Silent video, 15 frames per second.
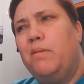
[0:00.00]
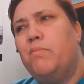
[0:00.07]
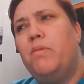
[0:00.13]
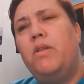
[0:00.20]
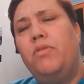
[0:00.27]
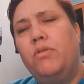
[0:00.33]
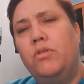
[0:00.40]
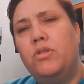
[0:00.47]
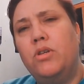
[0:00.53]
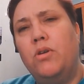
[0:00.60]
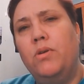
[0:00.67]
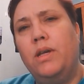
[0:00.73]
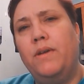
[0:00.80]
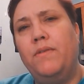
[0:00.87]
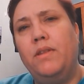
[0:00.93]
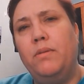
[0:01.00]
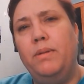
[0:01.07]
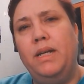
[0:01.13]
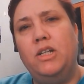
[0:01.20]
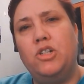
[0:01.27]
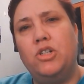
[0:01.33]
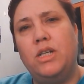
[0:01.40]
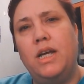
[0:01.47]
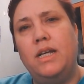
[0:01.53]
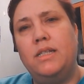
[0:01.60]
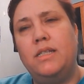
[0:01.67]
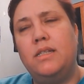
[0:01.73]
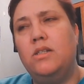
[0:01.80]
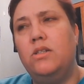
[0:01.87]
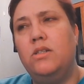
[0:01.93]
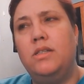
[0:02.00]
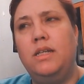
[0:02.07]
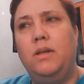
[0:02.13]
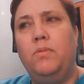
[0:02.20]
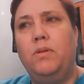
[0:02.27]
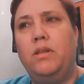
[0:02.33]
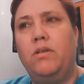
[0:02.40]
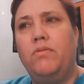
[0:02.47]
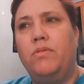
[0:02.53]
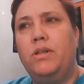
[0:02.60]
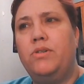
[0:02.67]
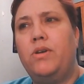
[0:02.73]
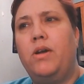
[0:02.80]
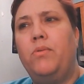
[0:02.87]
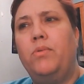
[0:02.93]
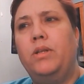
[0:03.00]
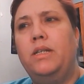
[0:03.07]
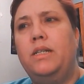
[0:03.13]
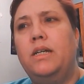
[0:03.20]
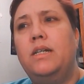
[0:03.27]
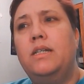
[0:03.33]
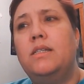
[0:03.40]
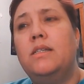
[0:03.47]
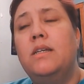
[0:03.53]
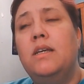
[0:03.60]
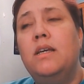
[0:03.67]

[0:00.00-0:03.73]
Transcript: month or so, giving them each a test, seeing what their free trial really does.